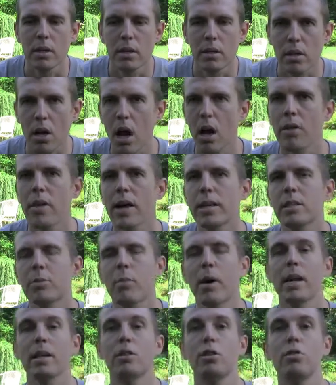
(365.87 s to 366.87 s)
So that's
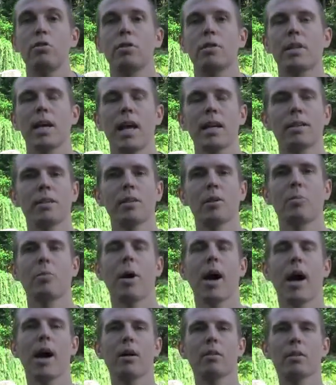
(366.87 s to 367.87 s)
my 2 cents
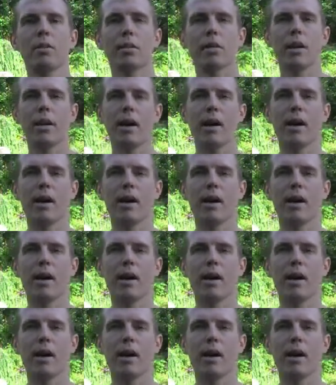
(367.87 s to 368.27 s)
about